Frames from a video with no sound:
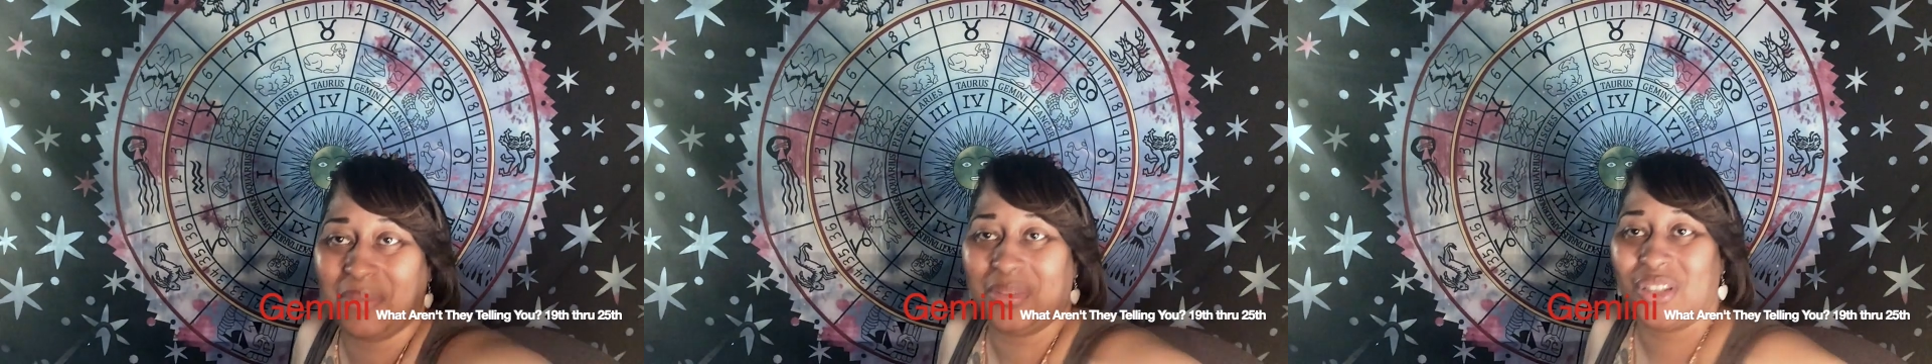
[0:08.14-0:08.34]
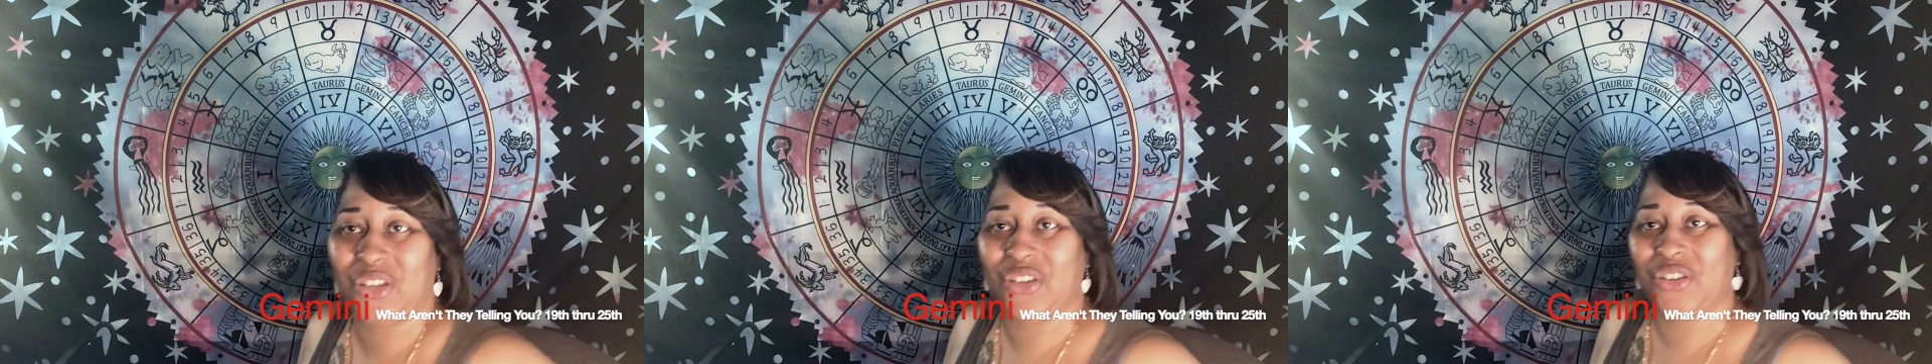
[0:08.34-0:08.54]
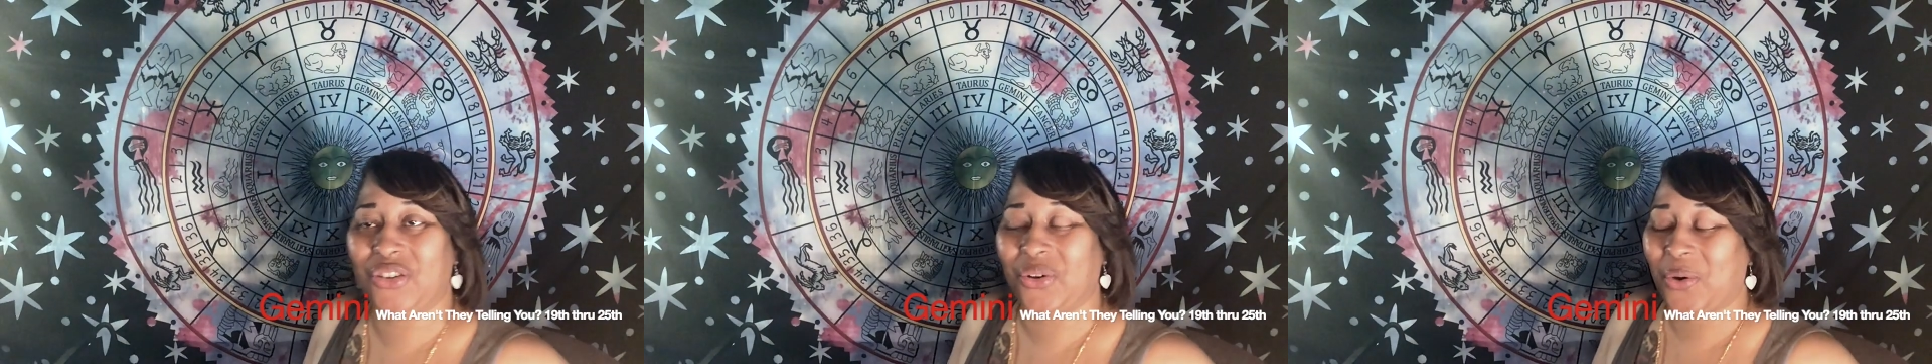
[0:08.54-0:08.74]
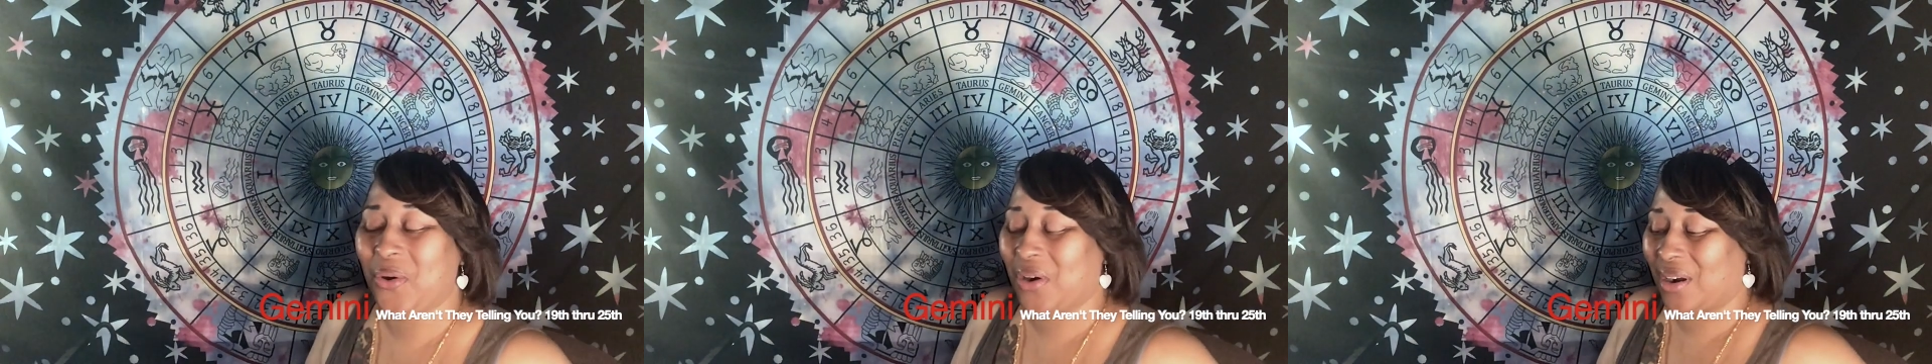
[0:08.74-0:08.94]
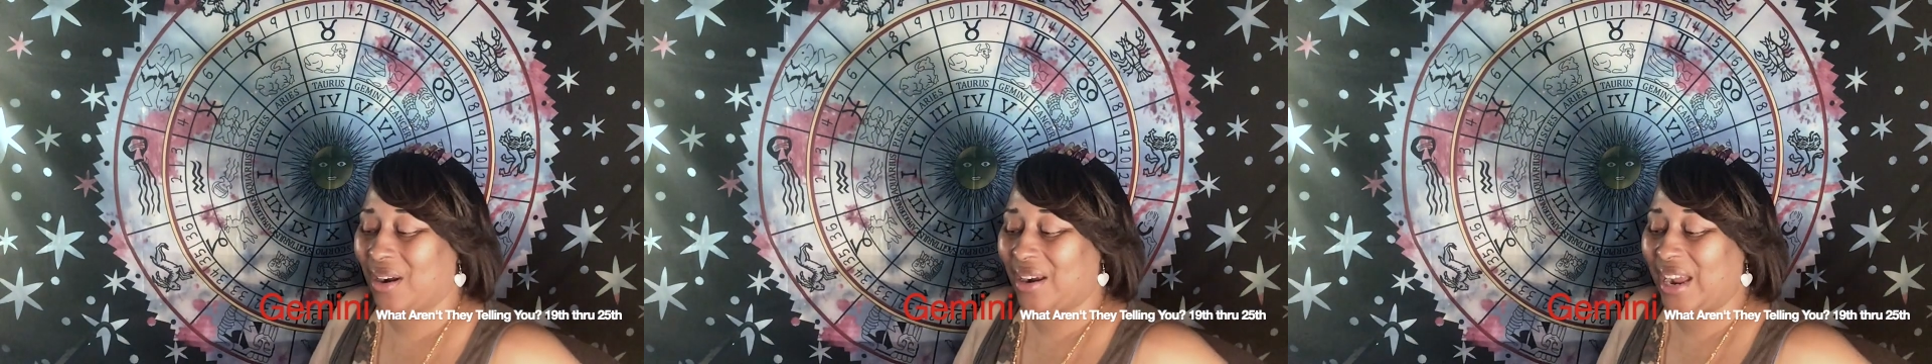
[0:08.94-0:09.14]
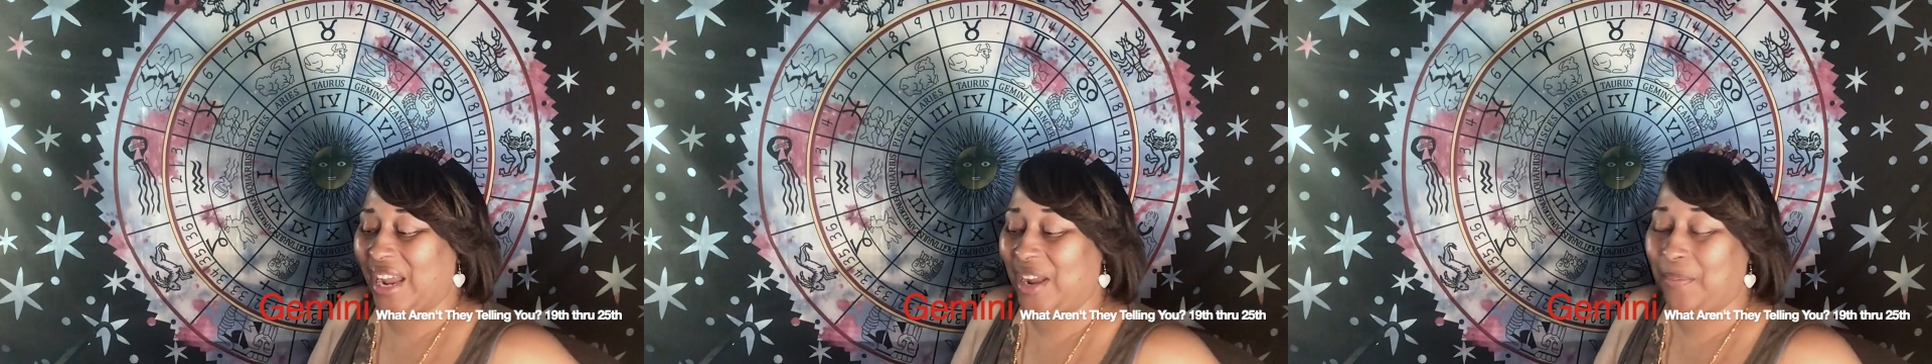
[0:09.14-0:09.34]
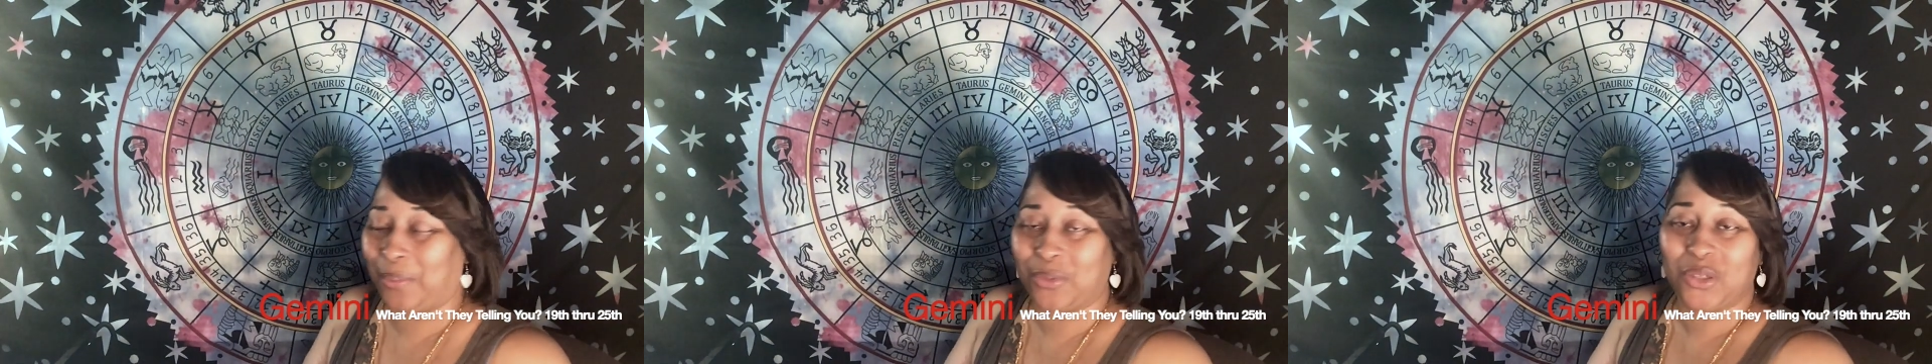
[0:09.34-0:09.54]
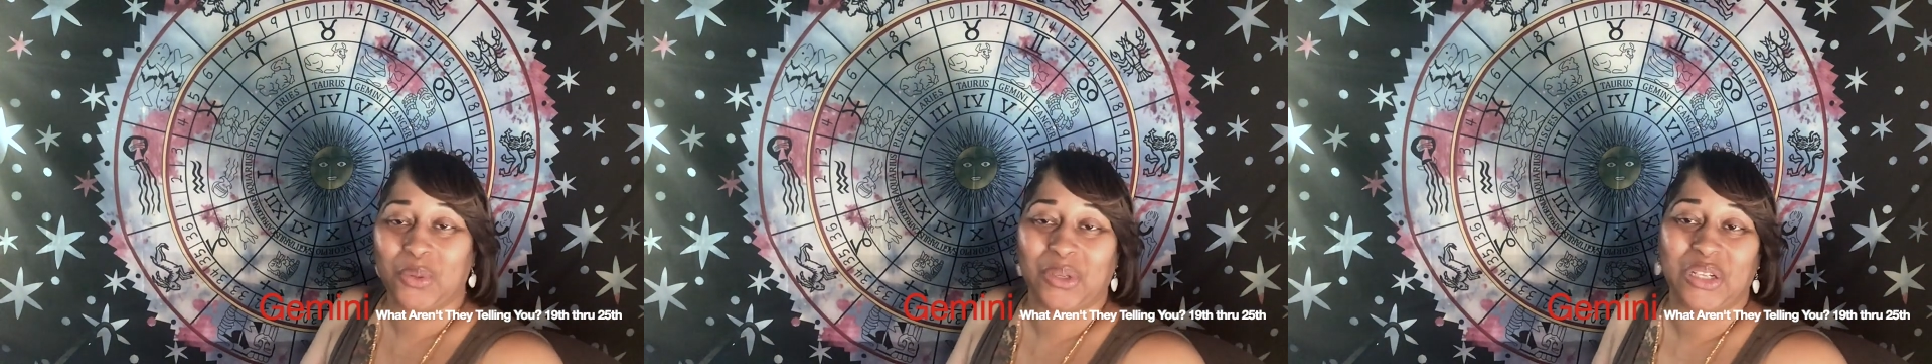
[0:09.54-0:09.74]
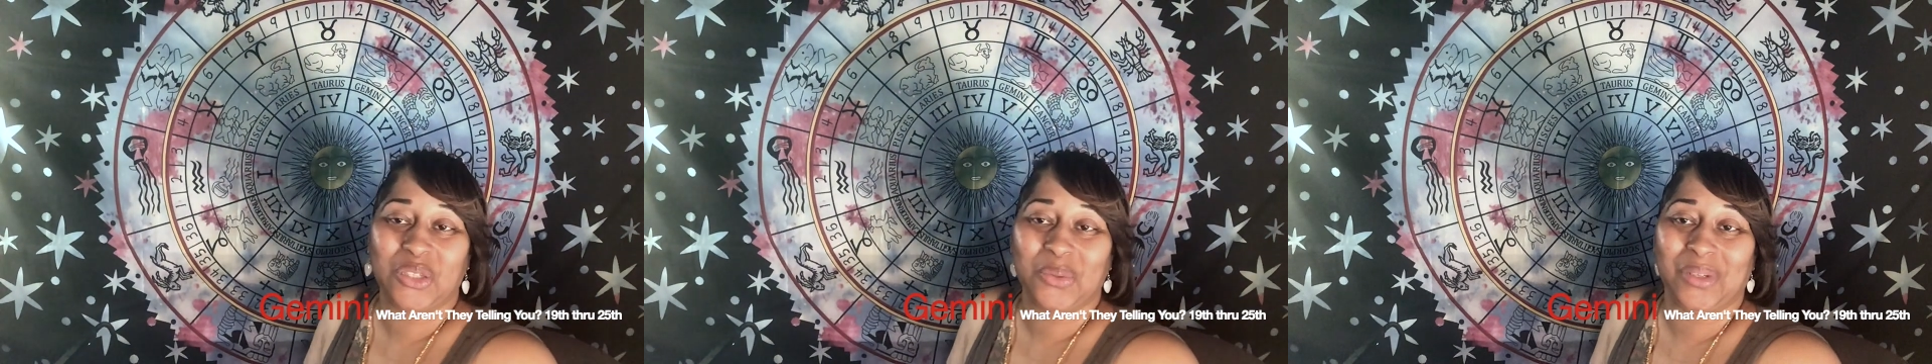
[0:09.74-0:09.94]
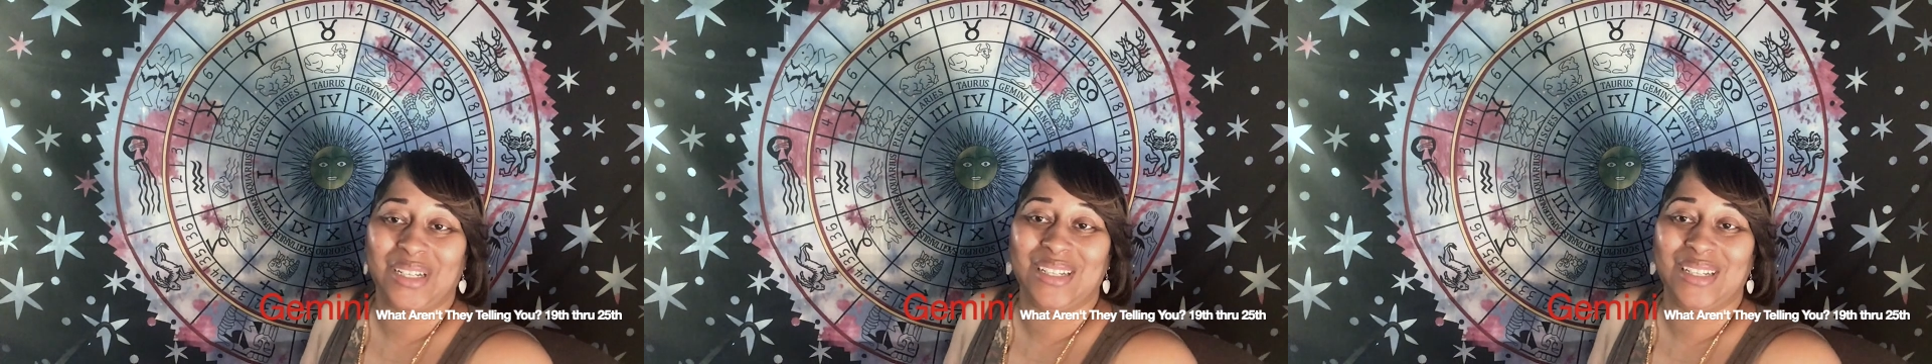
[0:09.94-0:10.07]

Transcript: to your April twenty twenty.